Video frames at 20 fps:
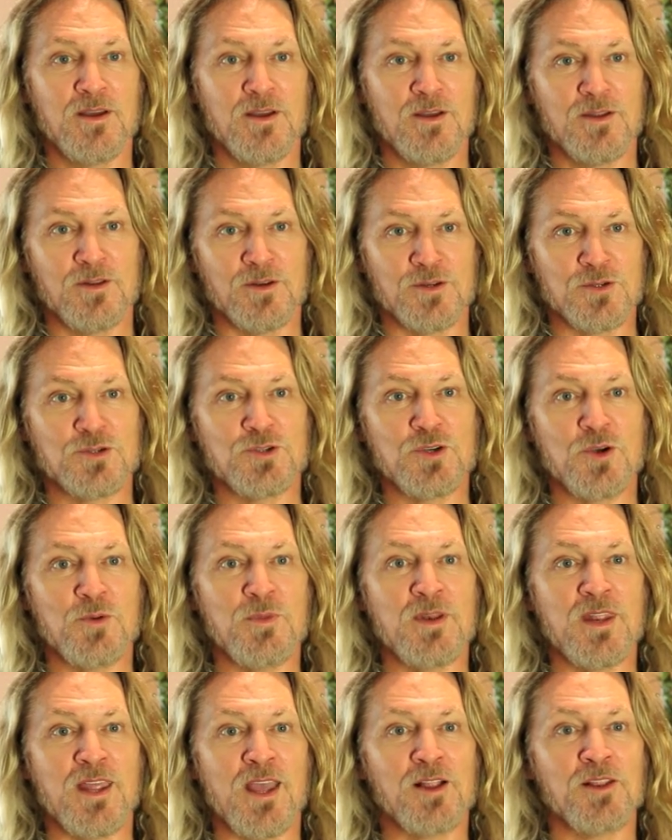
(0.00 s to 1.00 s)
There's so
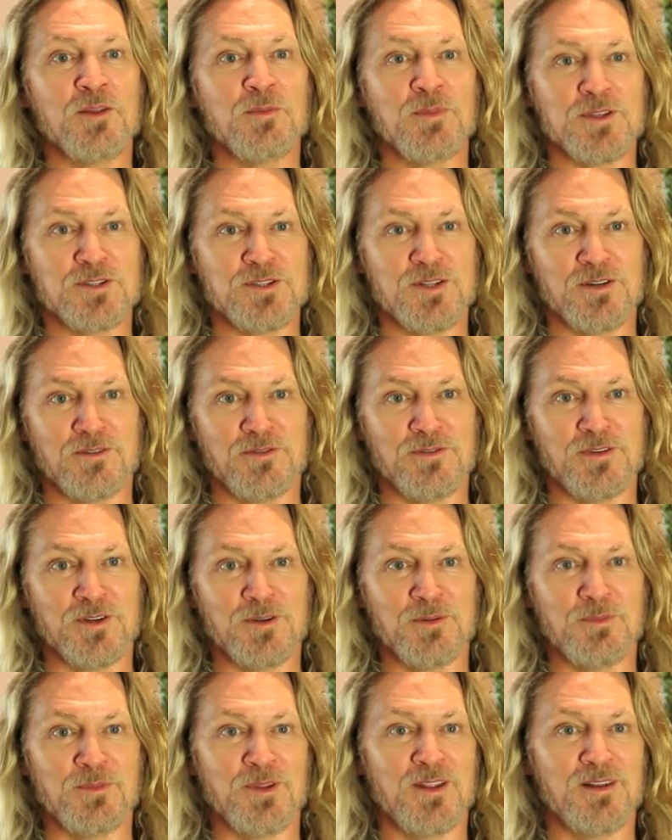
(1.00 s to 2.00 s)
many elements in a
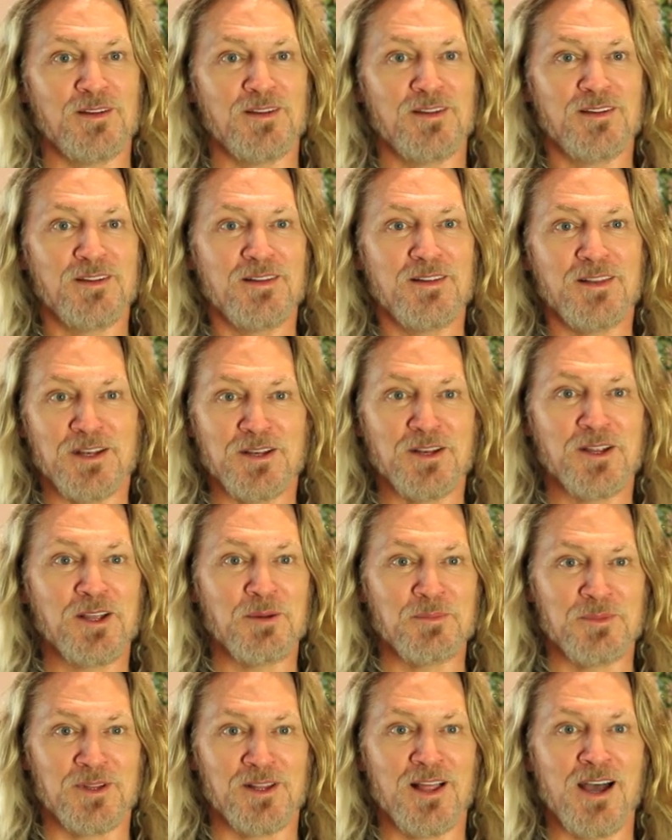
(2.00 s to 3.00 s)
film that need to
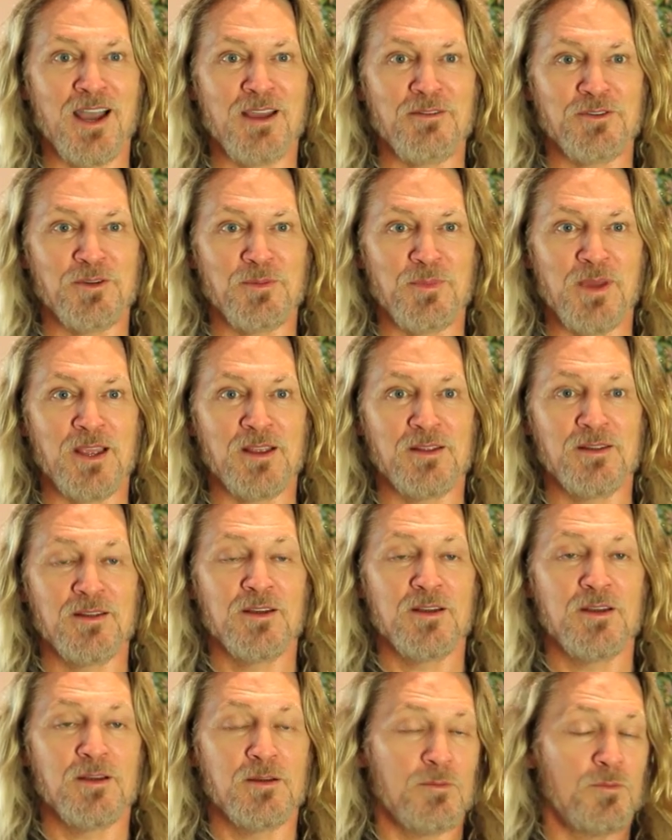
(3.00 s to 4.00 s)
come to life to make
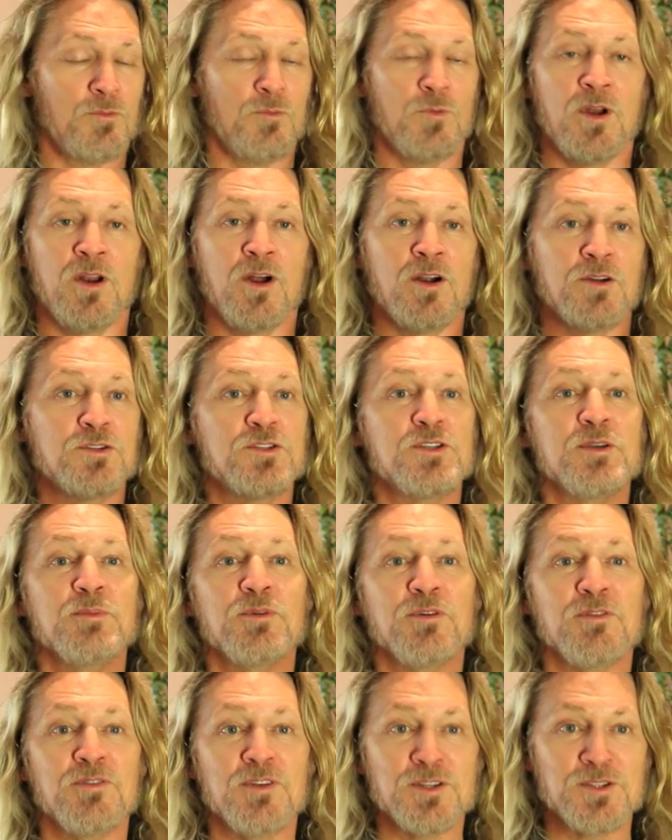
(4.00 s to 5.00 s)
what our
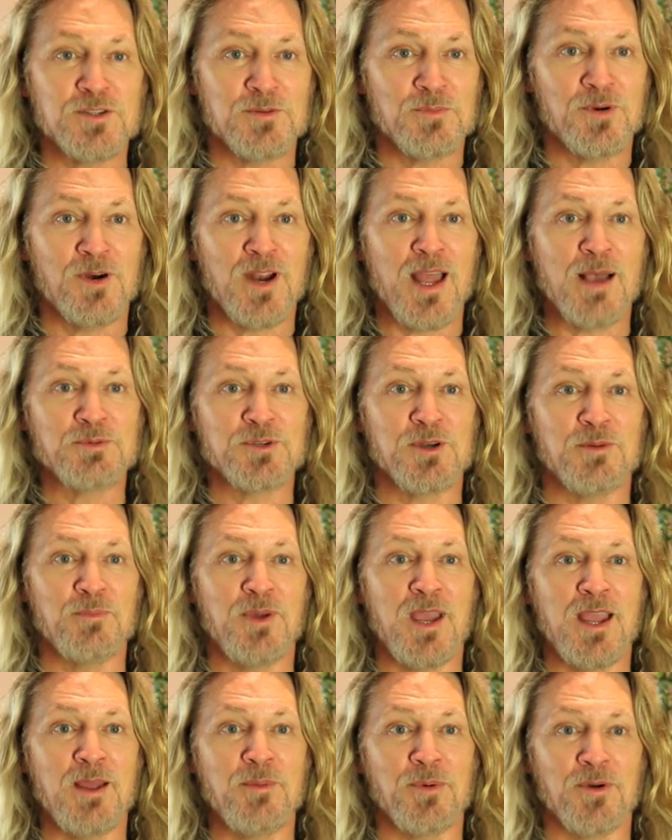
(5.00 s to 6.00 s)
simple vision, perhaps on
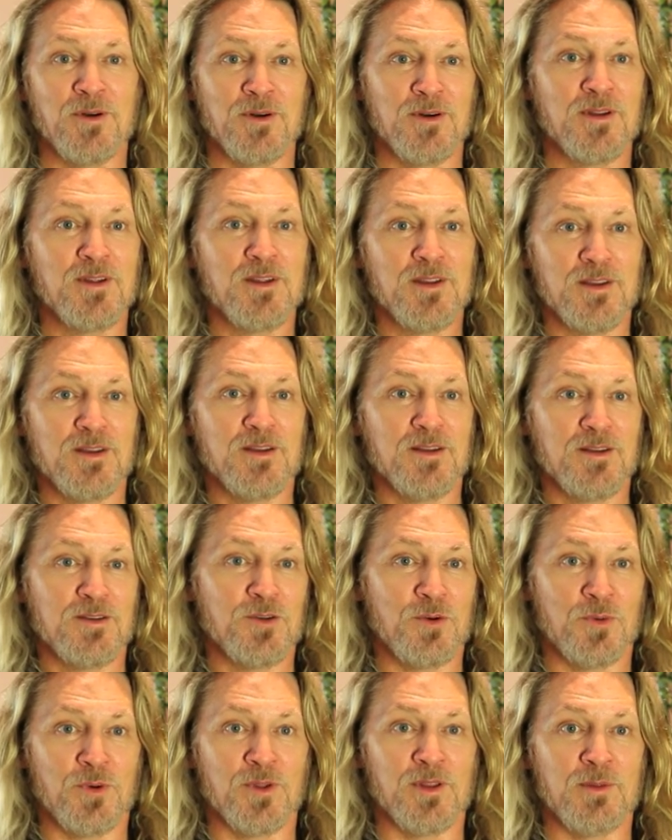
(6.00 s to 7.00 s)
paper,
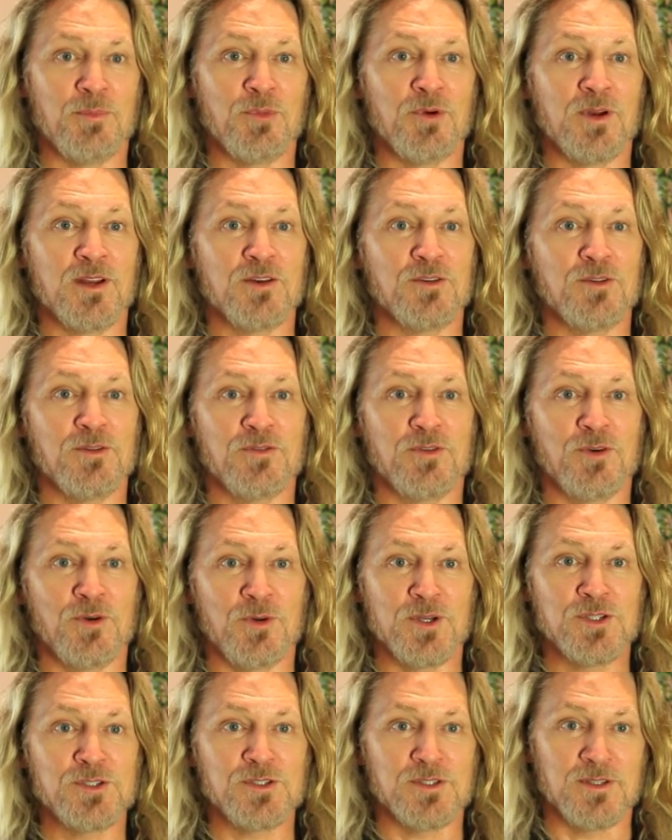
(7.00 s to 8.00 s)
to really bring it to
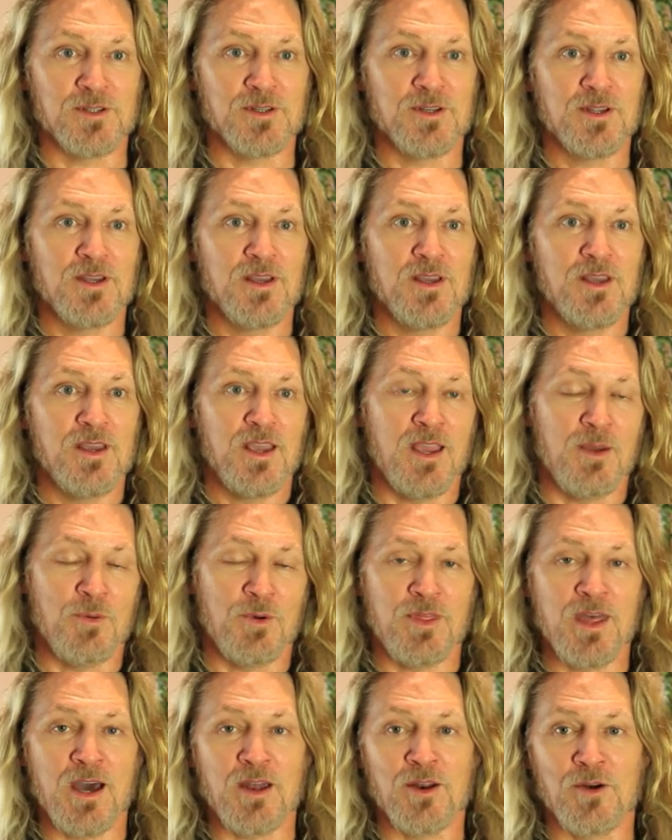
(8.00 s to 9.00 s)
fruition. And
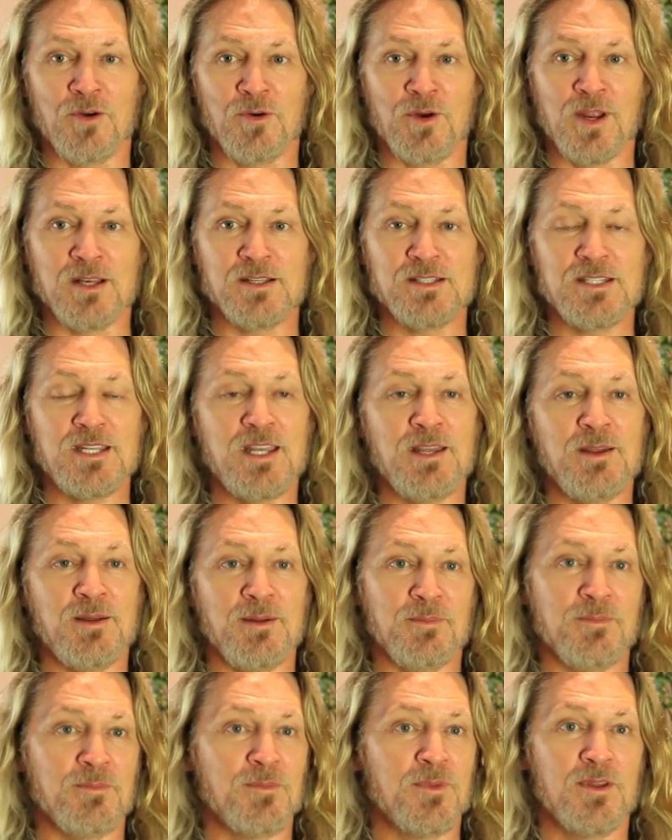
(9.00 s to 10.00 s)
without a great
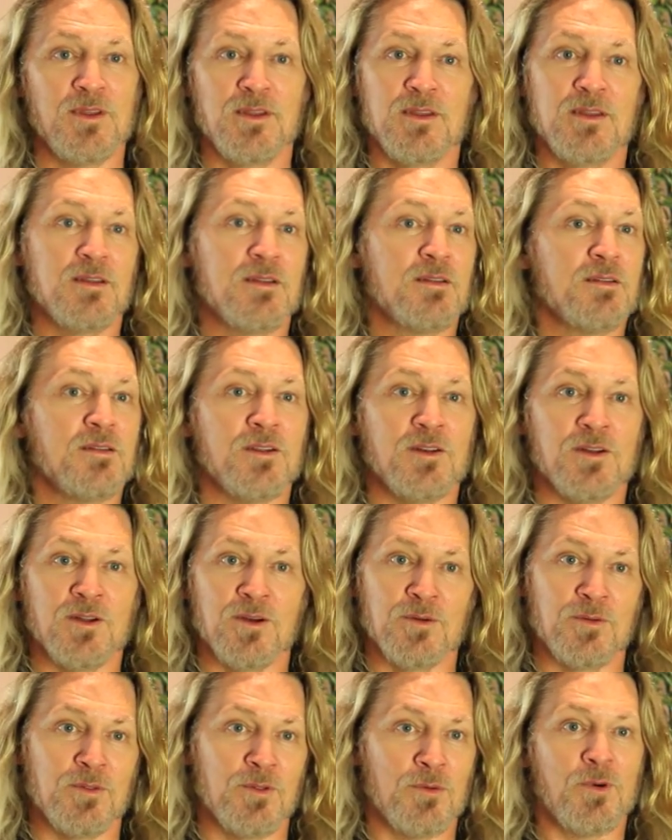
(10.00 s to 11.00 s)
team,
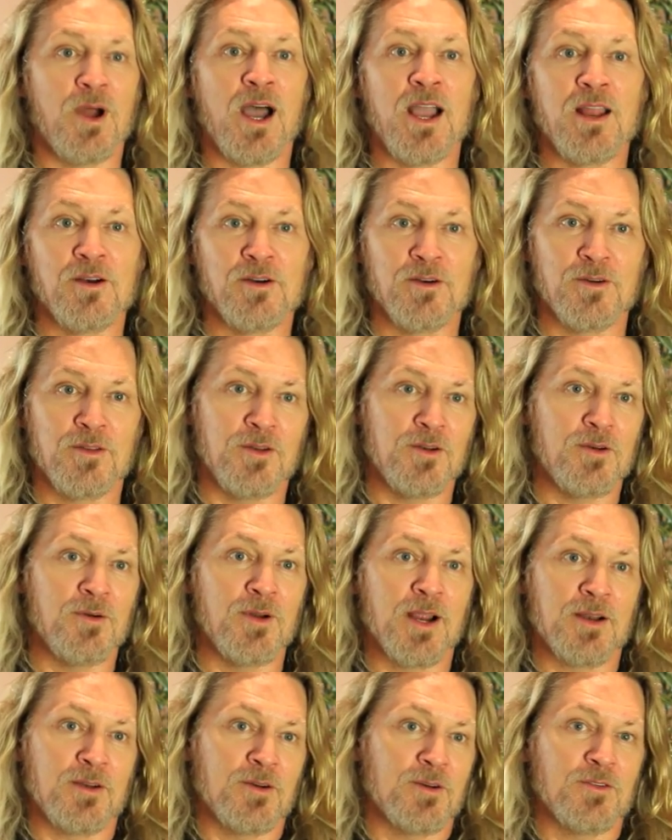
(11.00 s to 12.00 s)
the writer, the
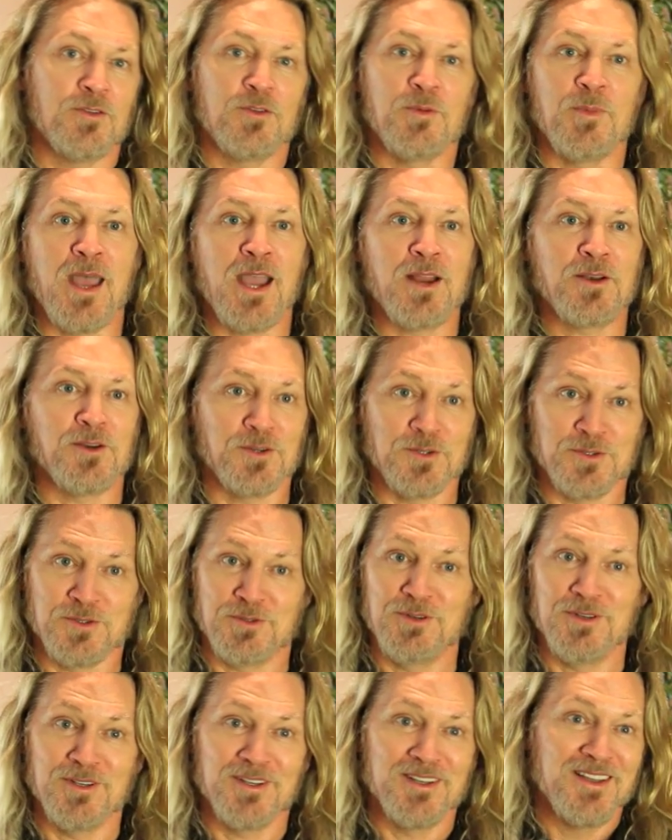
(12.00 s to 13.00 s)
director, and some
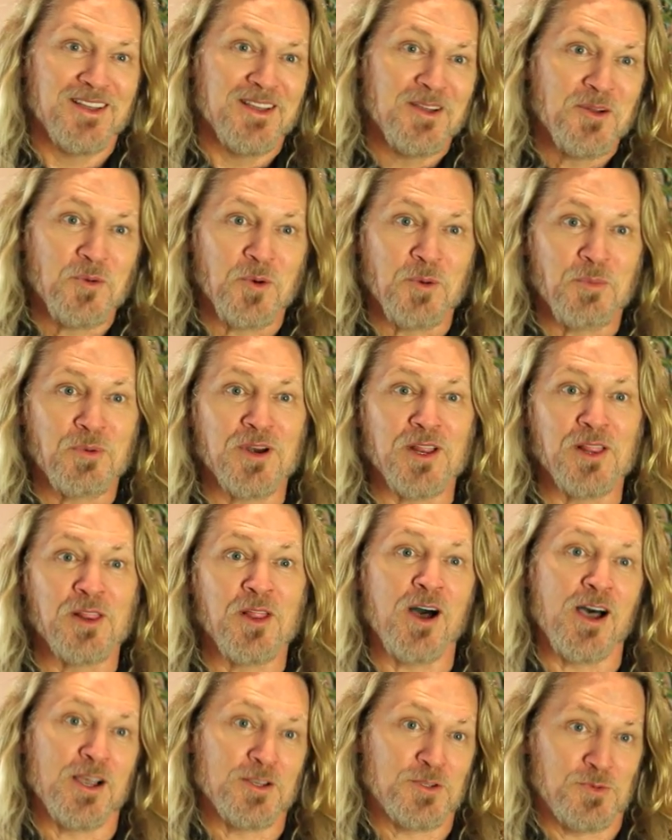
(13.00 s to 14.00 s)
actors, we're pretty
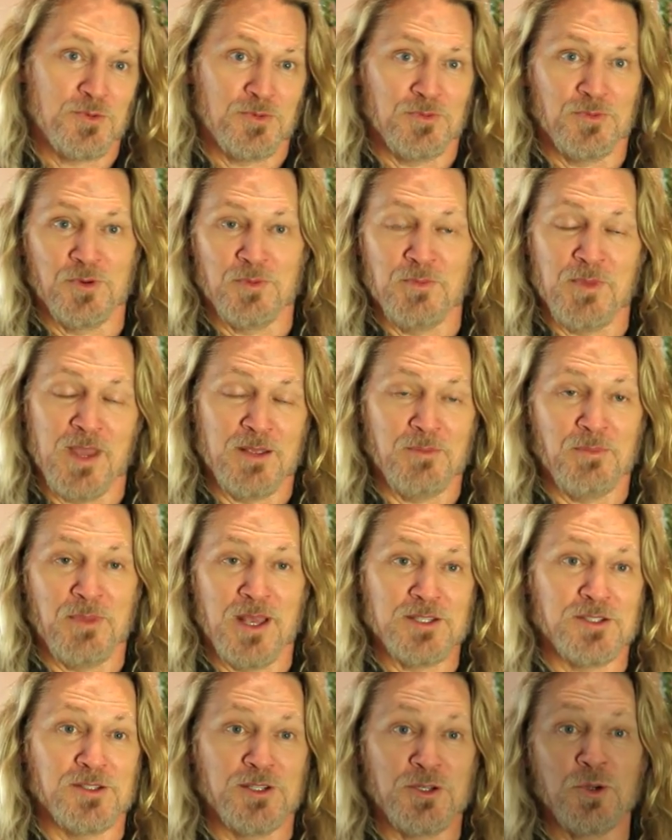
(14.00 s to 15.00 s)
lost. We're
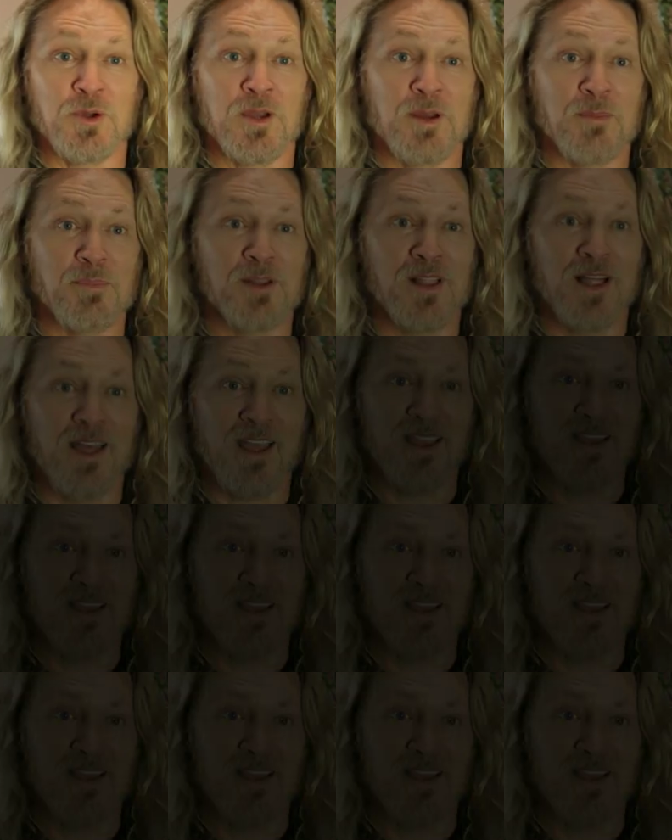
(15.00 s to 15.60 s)
basically doing a play.